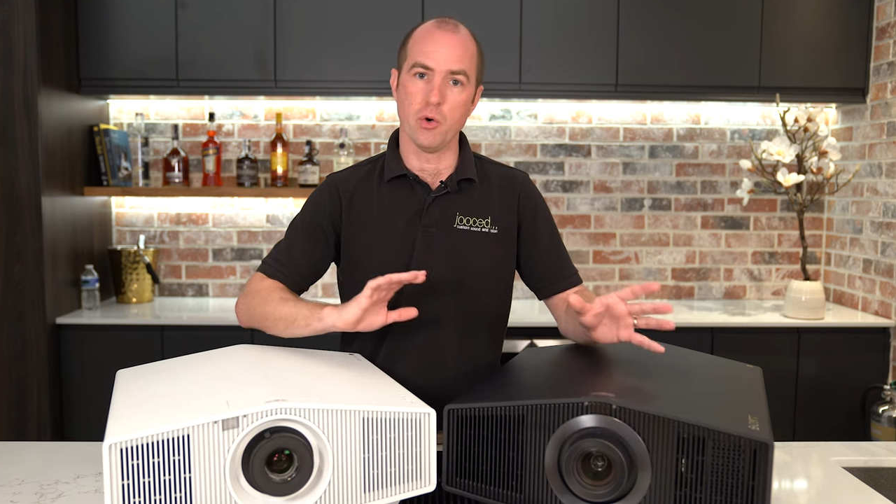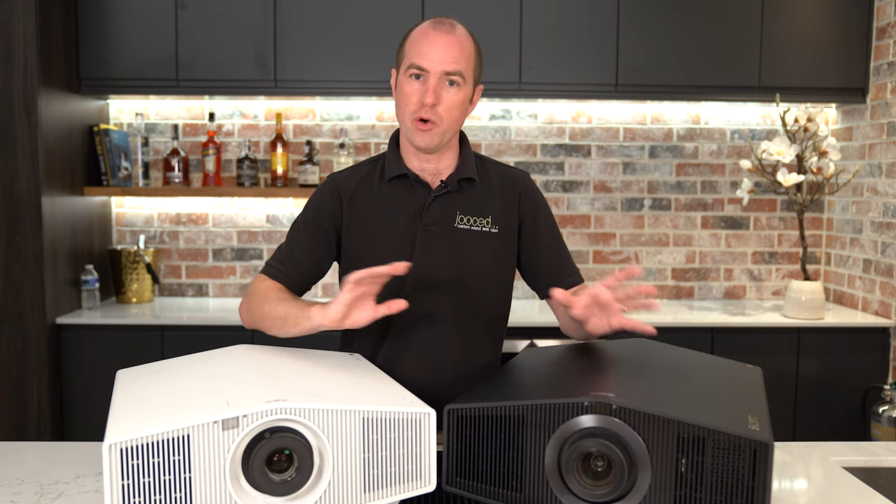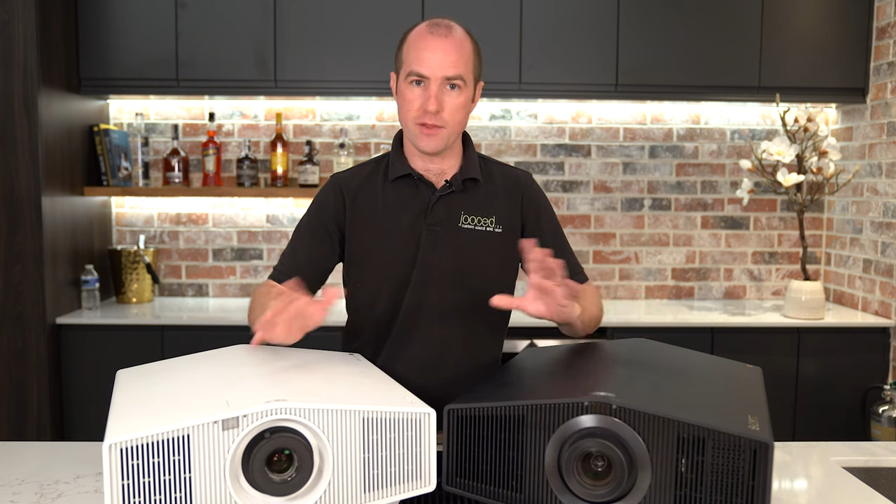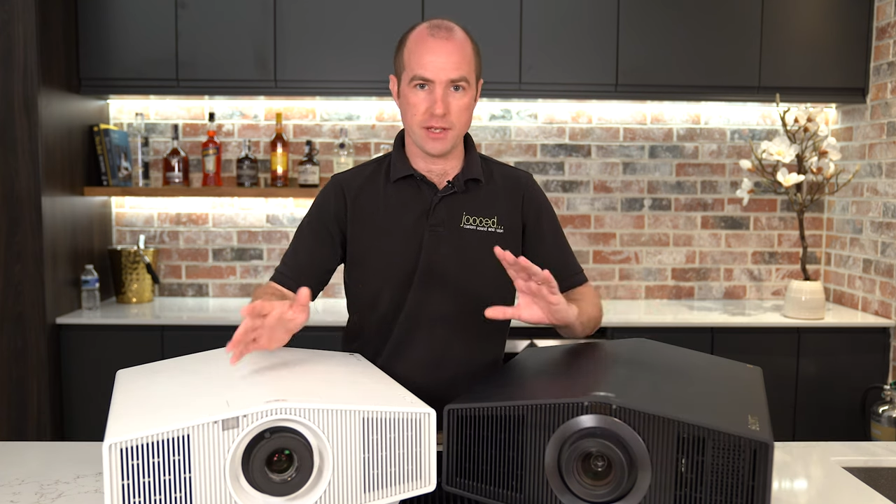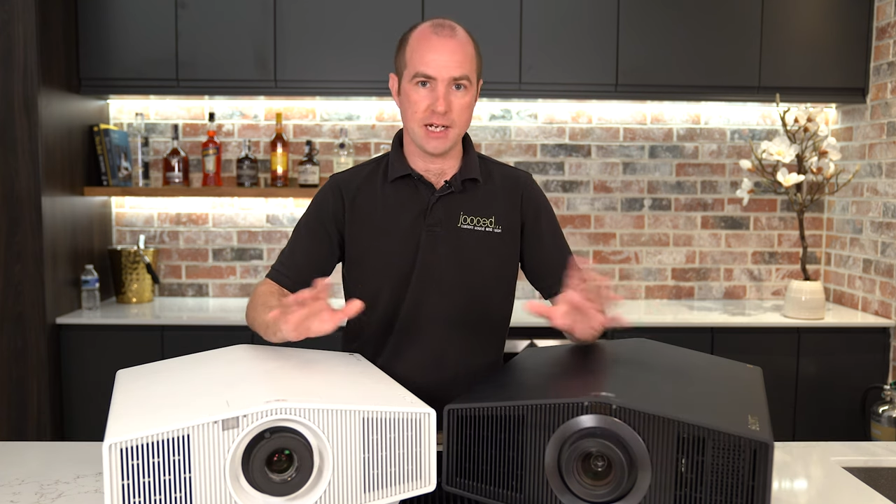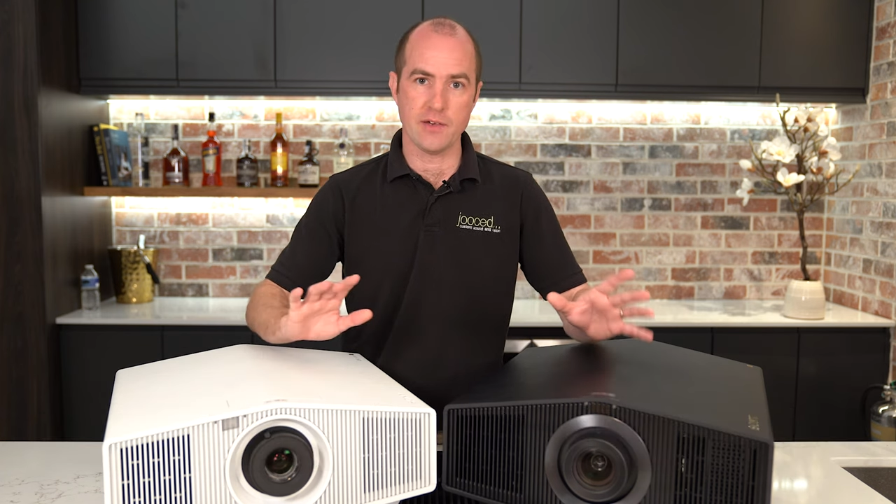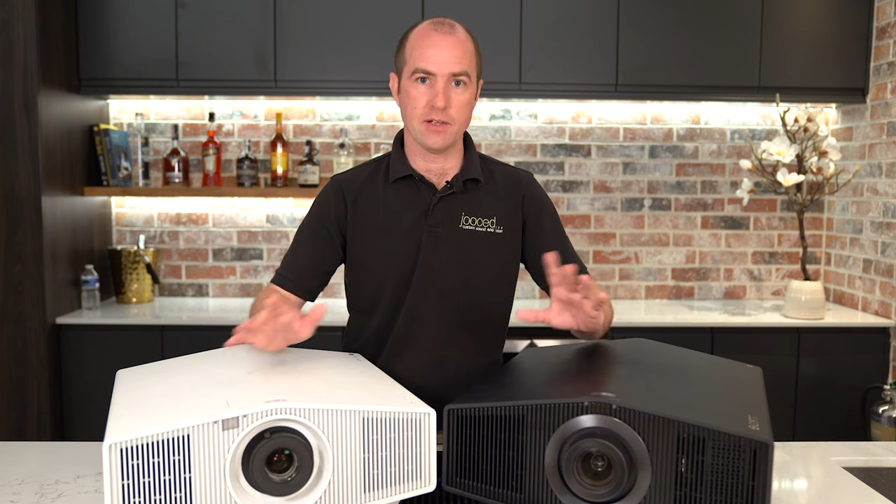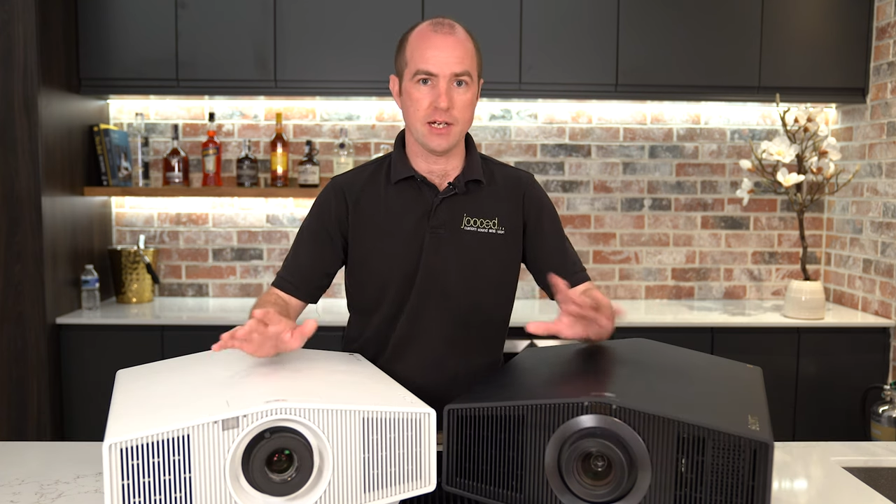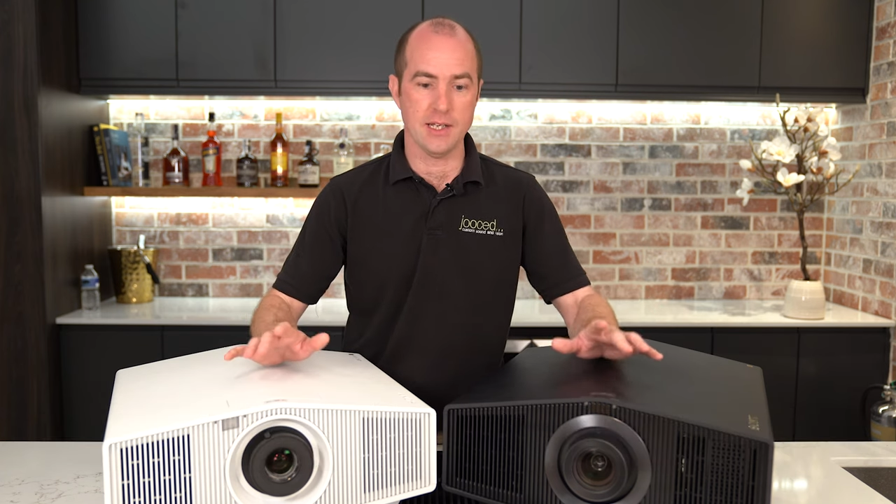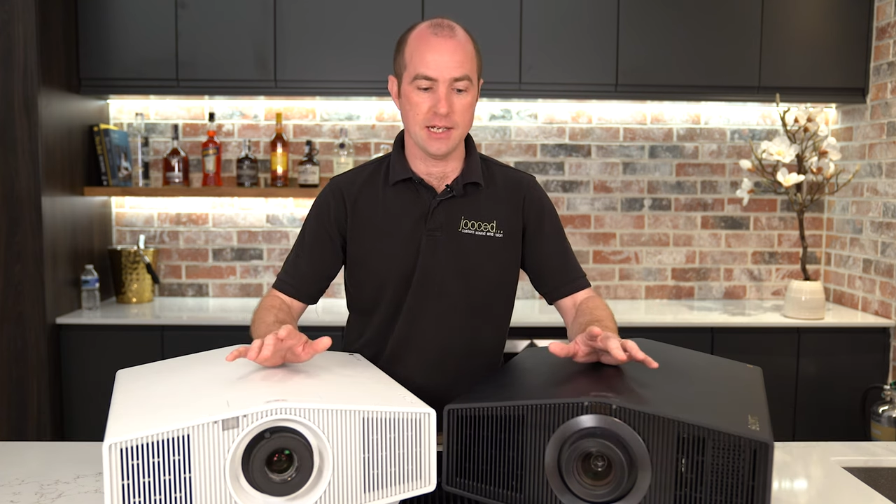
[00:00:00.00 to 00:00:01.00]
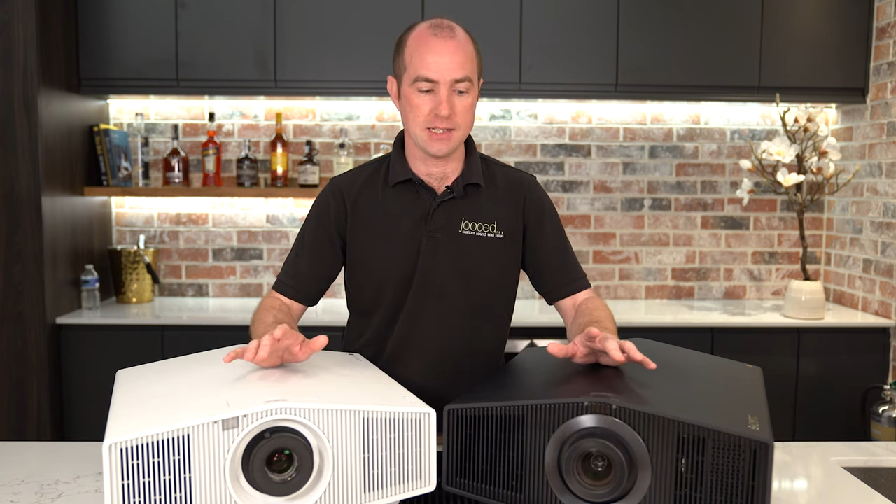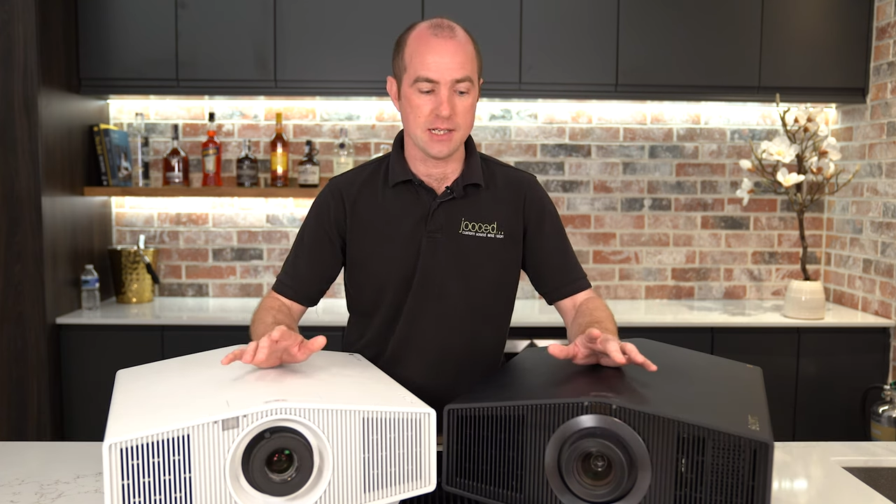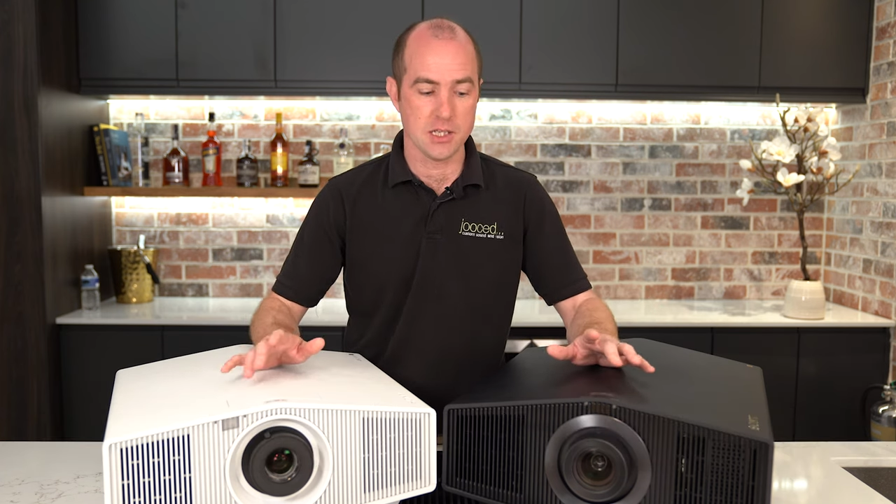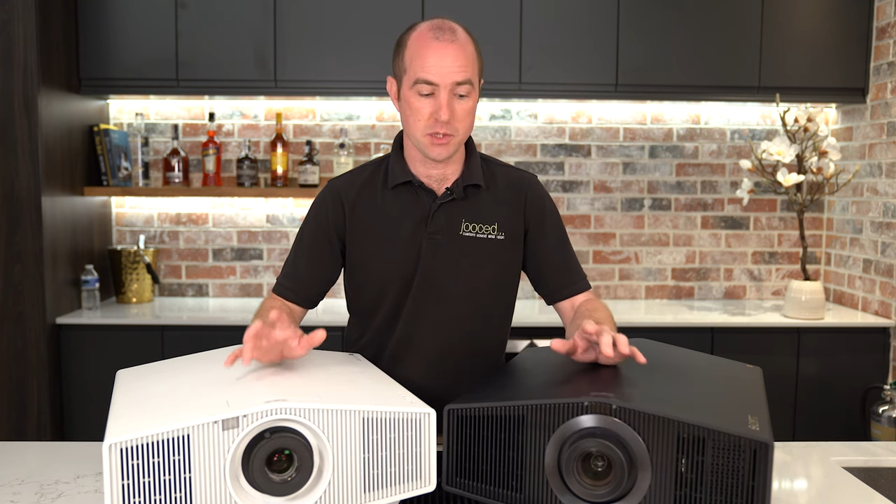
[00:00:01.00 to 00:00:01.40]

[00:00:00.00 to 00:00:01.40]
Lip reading: or anything clever like that.